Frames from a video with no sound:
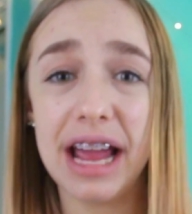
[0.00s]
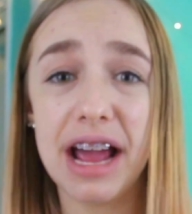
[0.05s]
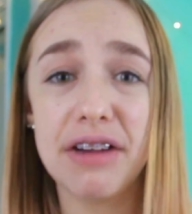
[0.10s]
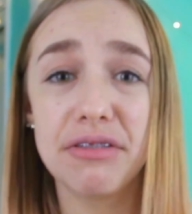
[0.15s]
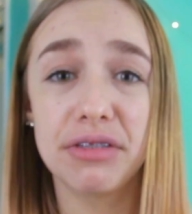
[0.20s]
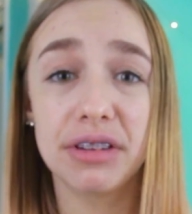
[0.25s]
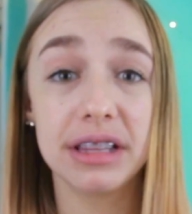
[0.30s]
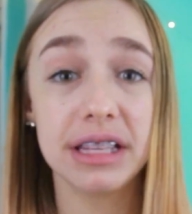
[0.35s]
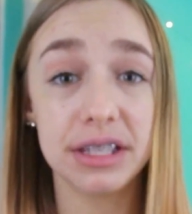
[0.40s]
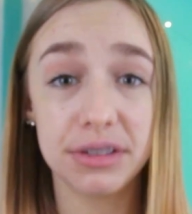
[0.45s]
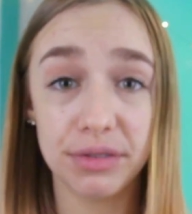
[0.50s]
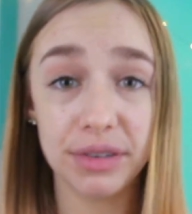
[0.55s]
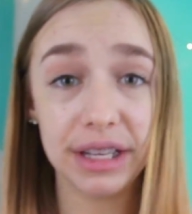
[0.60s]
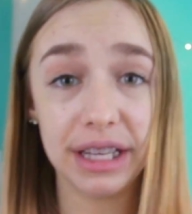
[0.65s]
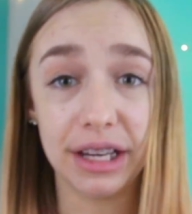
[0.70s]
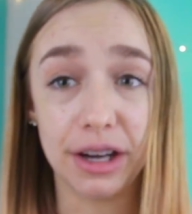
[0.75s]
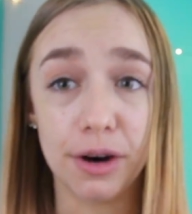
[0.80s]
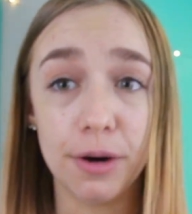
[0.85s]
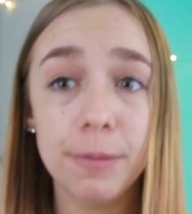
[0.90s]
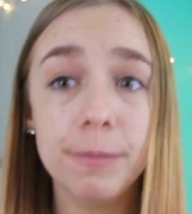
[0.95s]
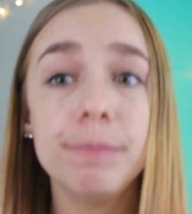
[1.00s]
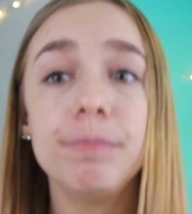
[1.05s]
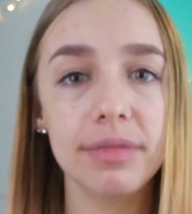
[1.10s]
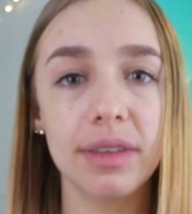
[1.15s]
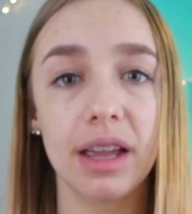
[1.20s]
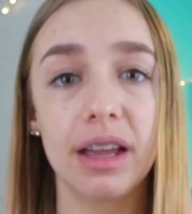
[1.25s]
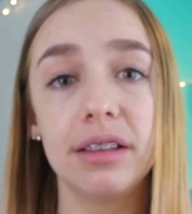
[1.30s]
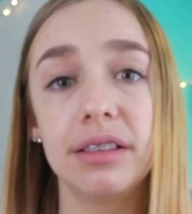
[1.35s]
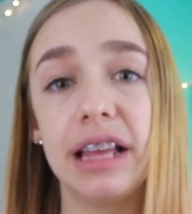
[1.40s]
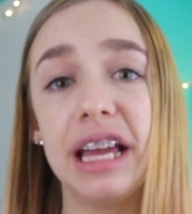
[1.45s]
have for this video.
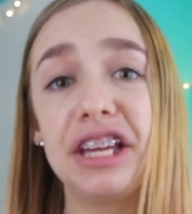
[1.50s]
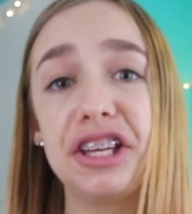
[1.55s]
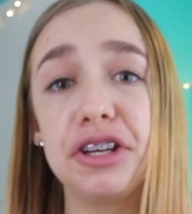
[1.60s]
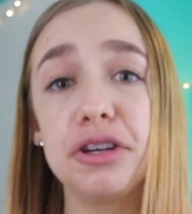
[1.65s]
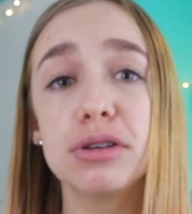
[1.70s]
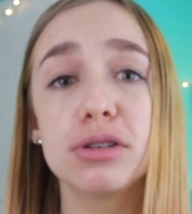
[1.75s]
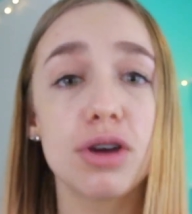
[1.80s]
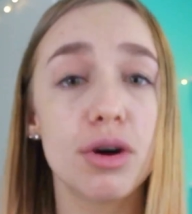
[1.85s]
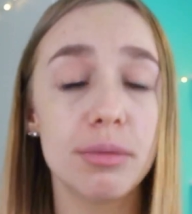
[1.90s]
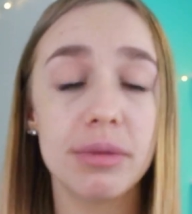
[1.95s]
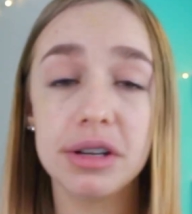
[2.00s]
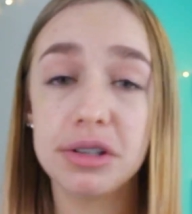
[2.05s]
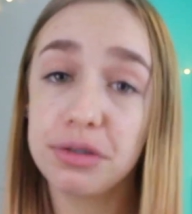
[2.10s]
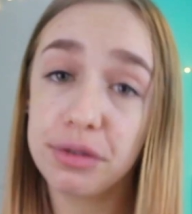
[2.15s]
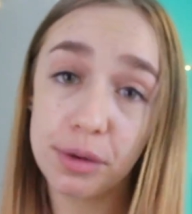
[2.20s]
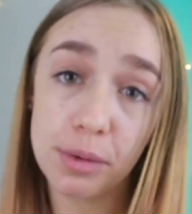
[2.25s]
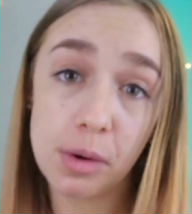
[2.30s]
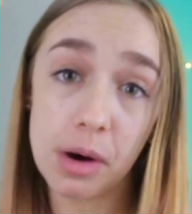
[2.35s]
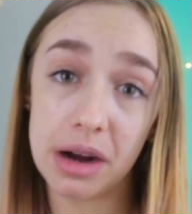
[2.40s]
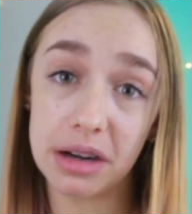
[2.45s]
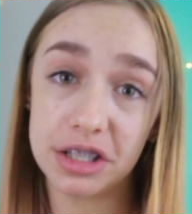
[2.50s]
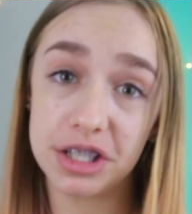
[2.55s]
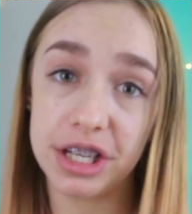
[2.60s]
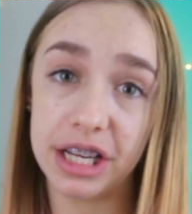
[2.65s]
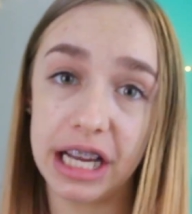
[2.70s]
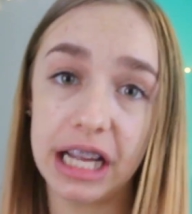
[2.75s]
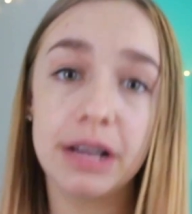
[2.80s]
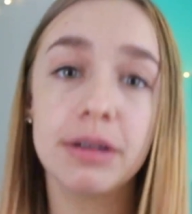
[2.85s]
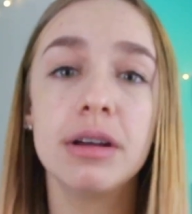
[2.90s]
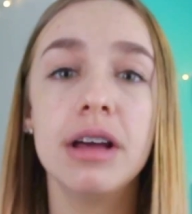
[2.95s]
Thank you so much for
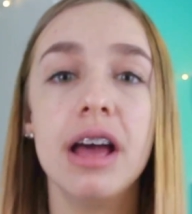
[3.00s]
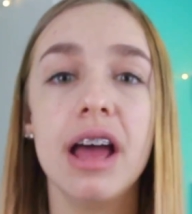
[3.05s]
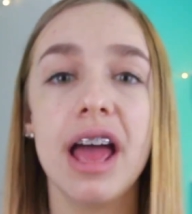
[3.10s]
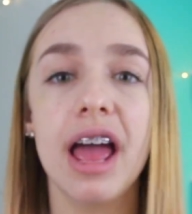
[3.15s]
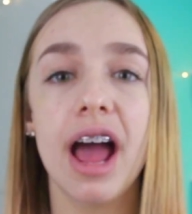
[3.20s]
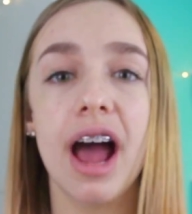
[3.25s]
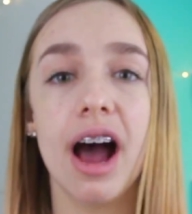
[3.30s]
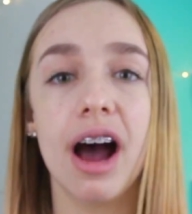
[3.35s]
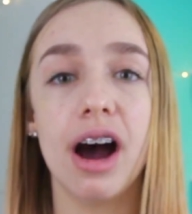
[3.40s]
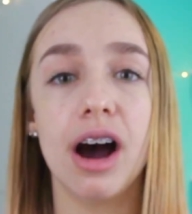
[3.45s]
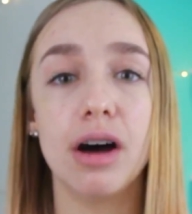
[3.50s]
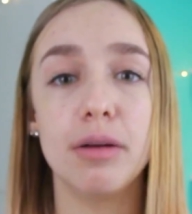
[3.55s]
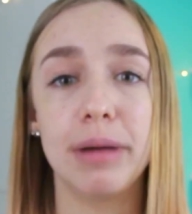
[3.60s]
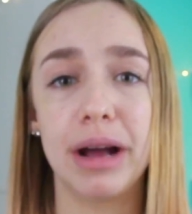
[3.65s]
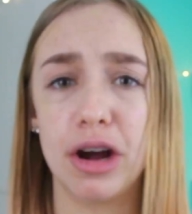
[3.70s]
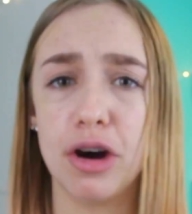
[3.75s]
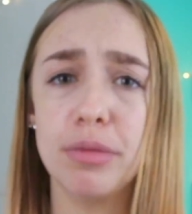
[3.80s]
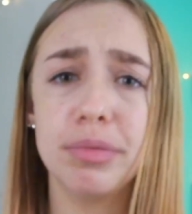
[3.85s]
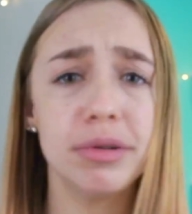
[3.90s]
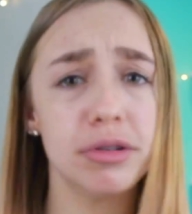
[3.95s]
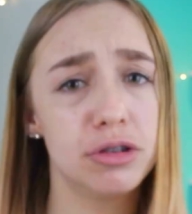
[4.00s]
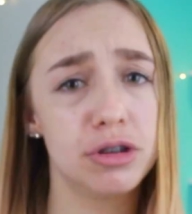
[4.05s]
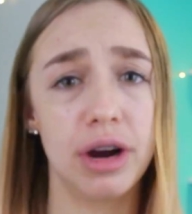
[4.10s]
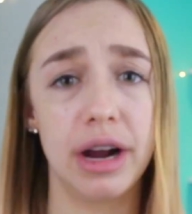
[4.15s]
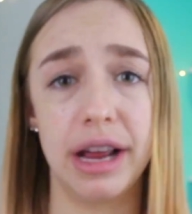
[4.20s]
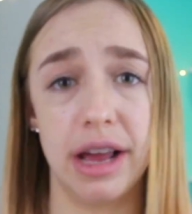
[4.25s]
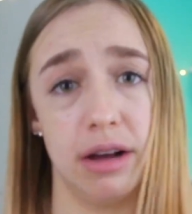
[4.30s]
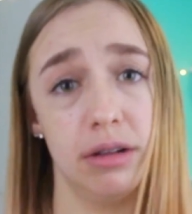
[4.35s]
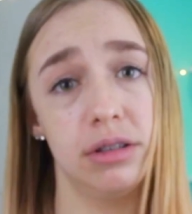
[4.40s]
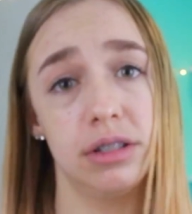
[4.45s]
watching. Um, I hope you
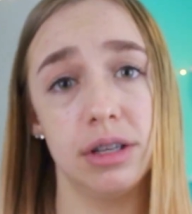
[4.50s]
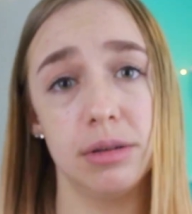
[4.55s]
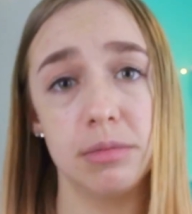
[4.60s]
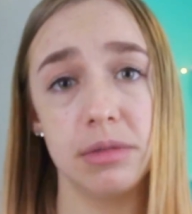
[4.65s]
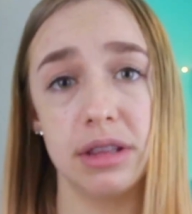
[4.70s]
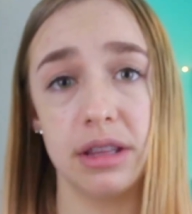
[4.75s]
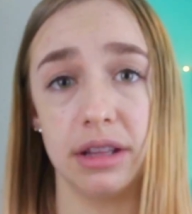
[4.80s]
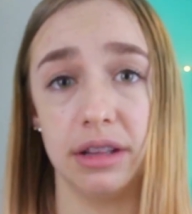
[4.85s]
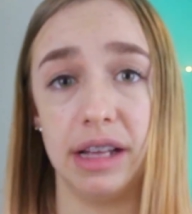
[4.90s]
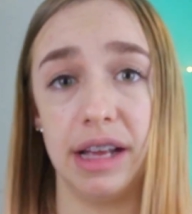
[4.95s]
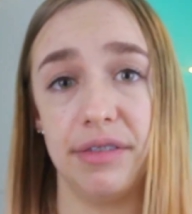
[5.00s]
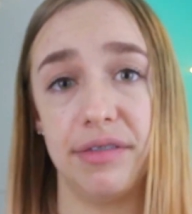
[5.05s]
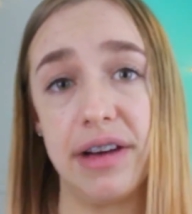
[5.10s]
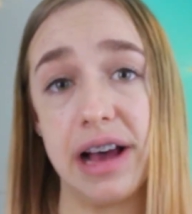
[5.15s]
try out some of the life